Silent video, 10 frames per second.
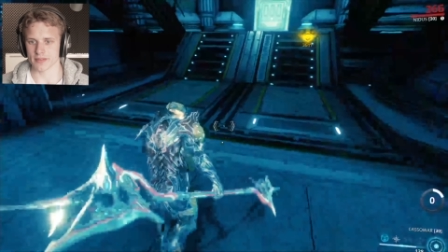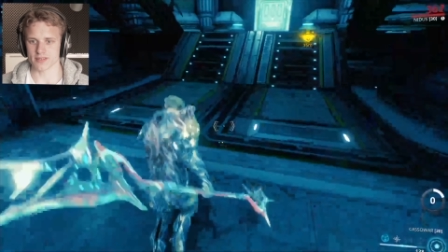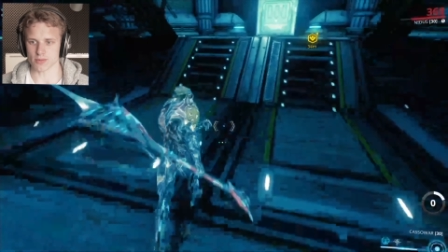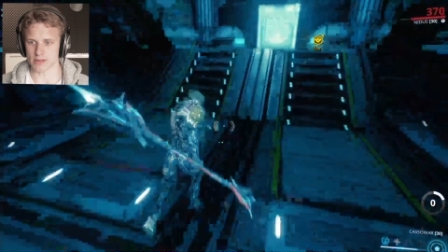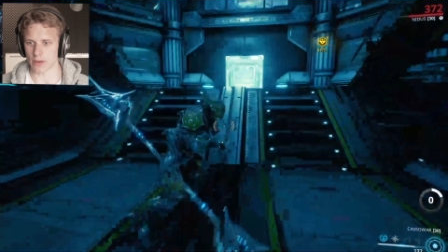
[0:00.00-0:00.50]

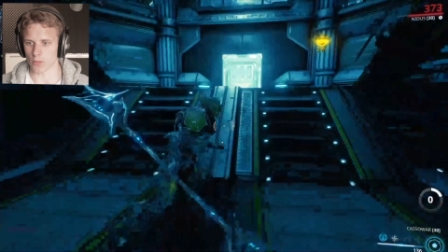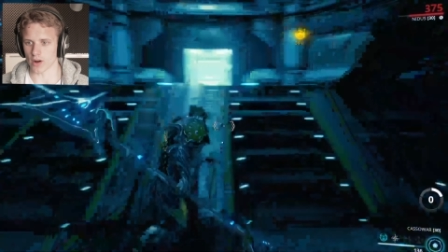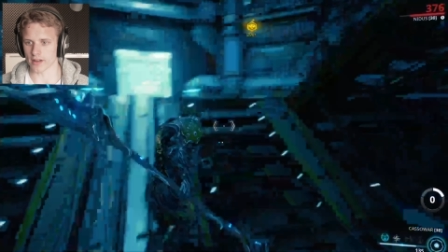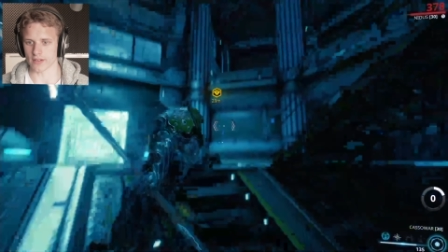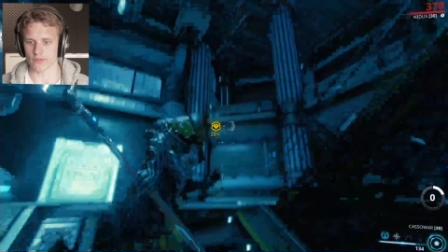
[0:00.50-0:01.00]
The ret
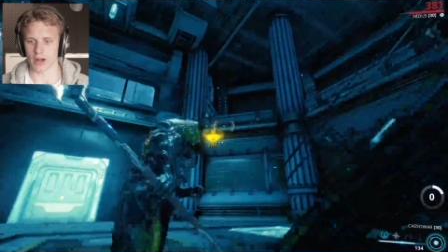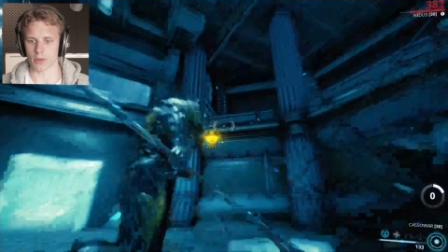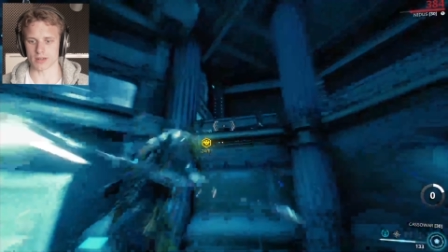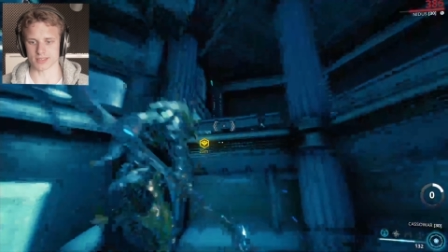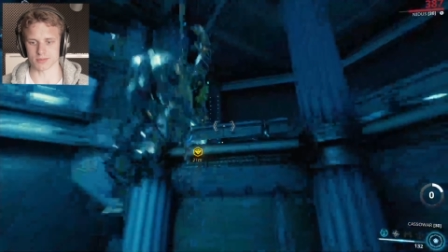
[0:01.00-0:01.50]
one, the fire
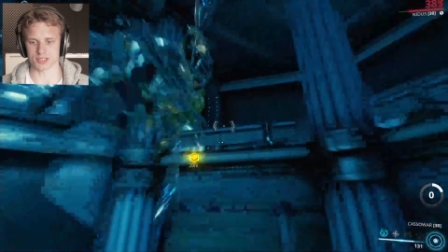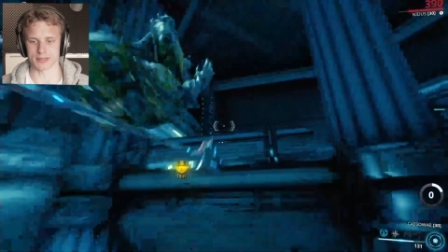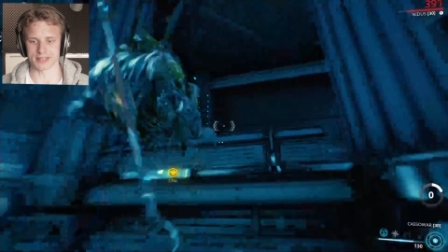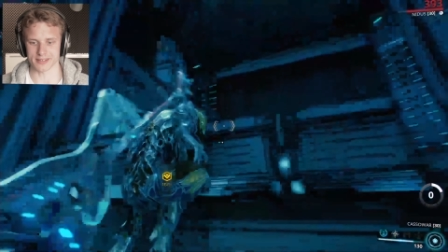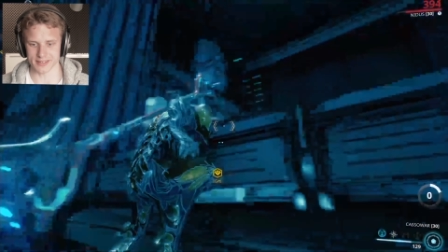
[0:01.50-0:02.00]
one is so much
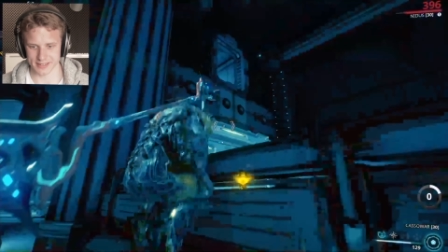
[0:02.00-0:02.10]
better.